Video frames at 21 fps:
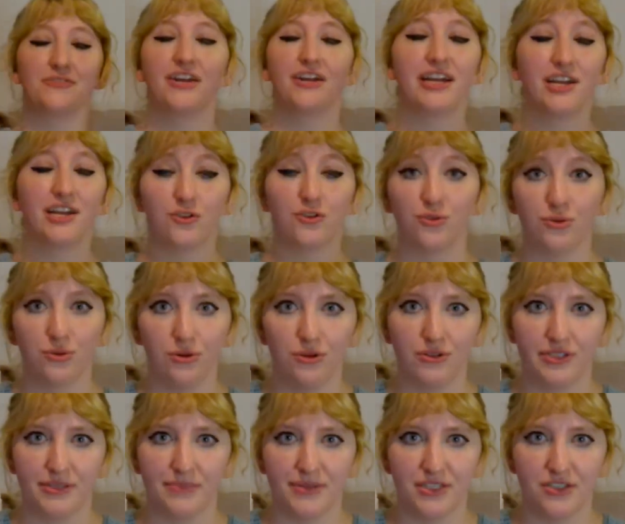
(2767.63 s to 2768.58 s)
very
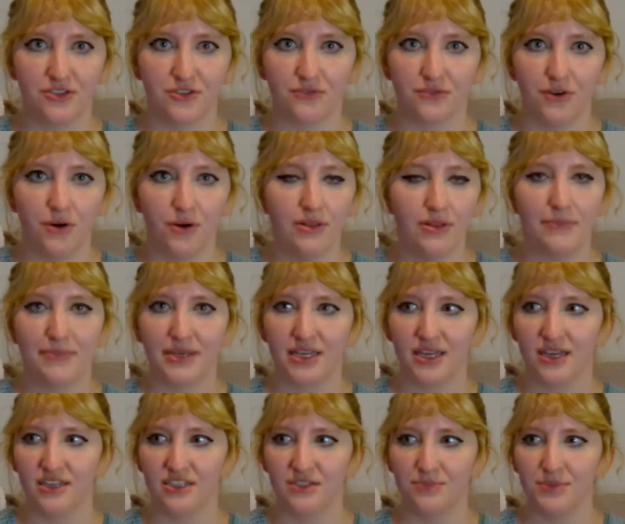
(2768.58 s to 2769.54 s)
cruel to Mr. Foley
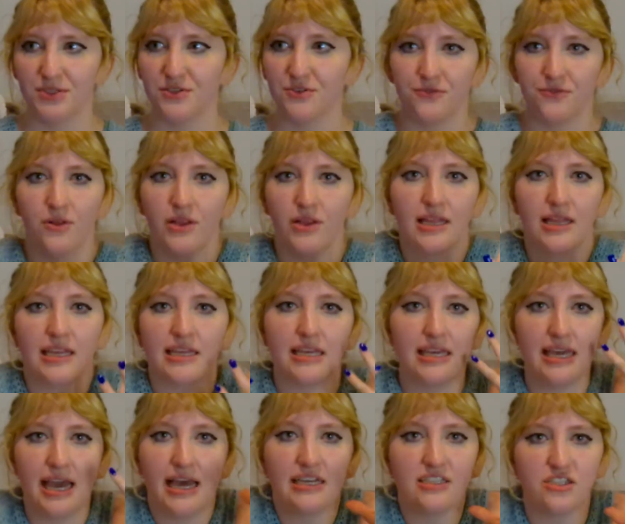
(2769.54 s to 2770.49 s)
because Mr. Foley, like,
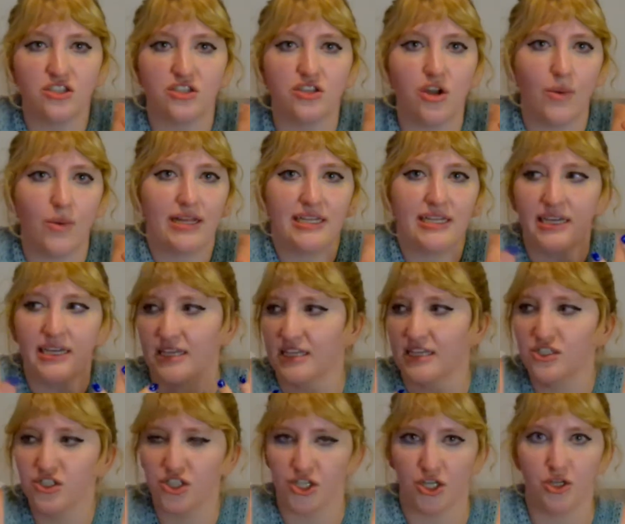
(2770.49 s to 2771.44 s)
he has no idea.
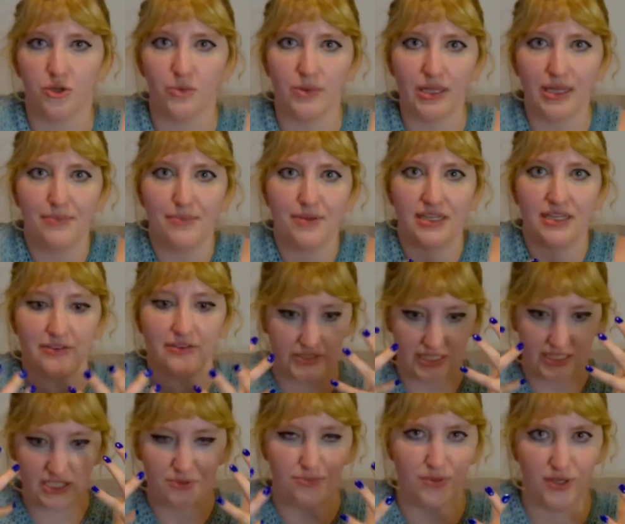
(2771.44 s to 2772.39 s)
He genuinely believes
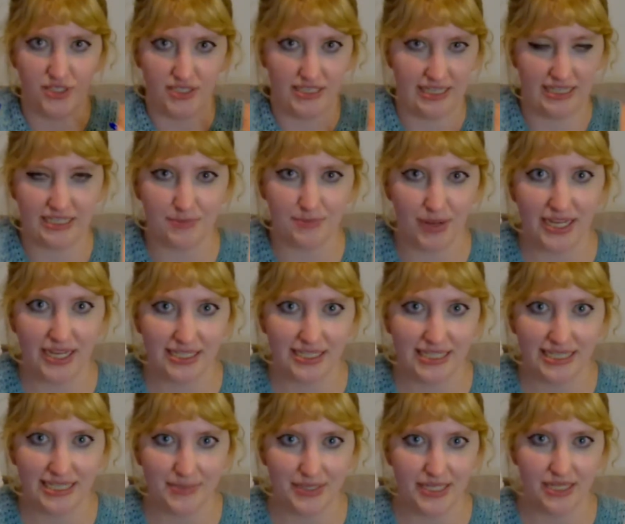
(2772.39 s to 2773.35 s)
he's possessed by a
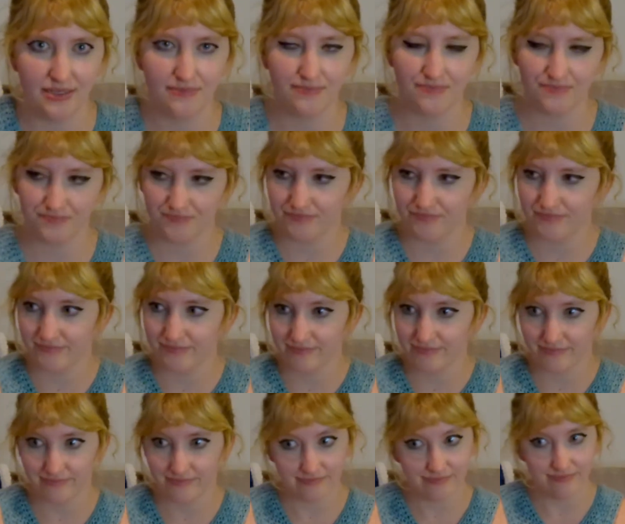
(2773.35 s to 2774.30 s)
demon.
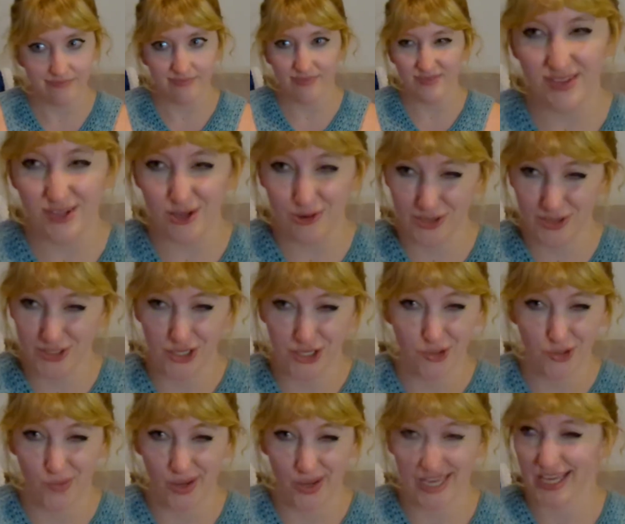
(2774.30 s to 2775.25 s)
Which
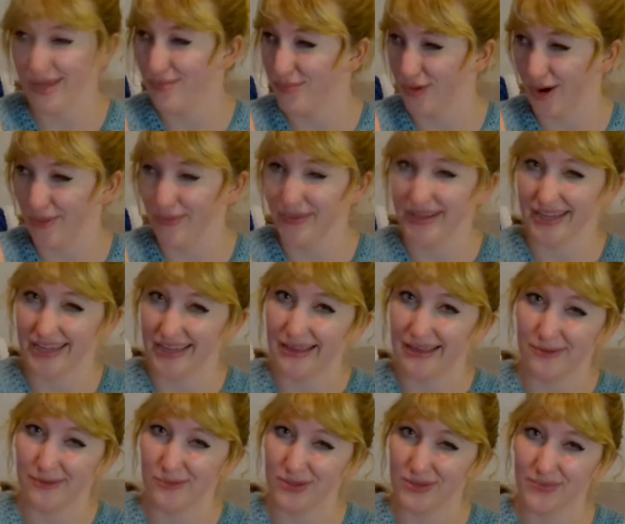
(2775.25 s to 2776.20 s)
in a way he
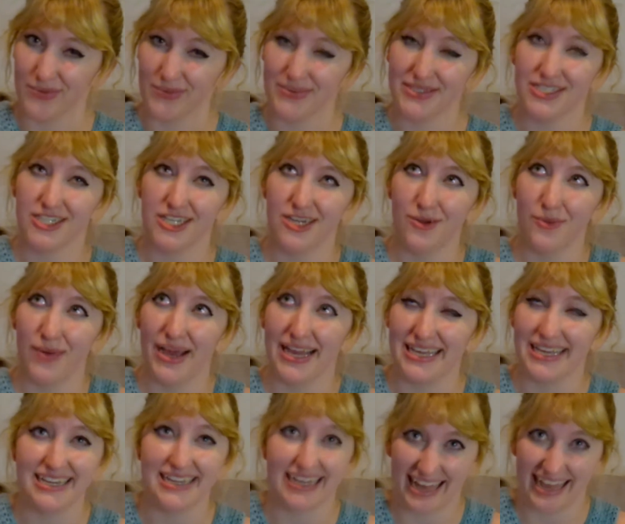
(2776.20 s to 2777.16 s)

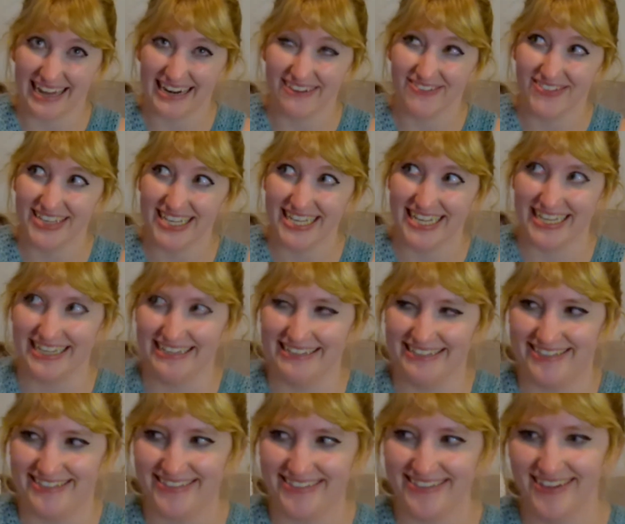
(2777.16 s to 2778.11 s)
kind of
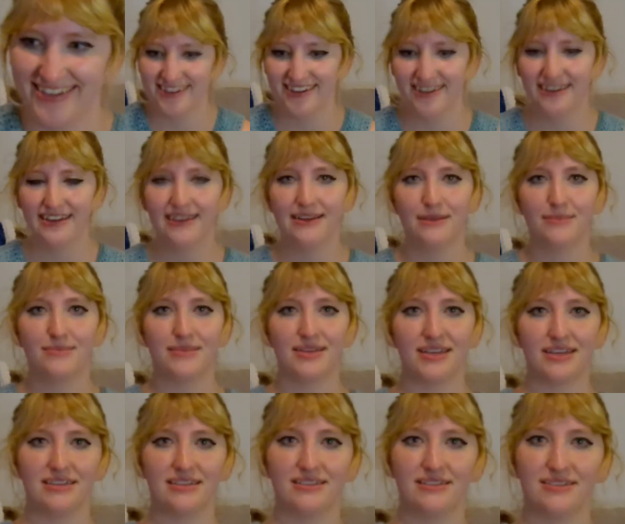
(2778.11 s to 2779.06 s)
is.
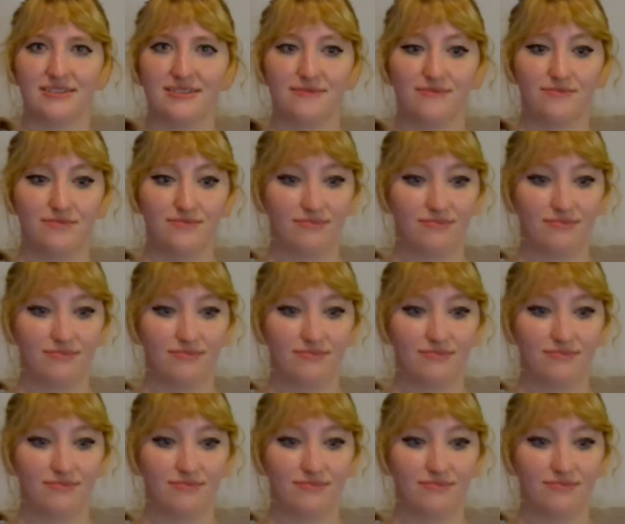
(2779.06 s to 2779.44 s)
Because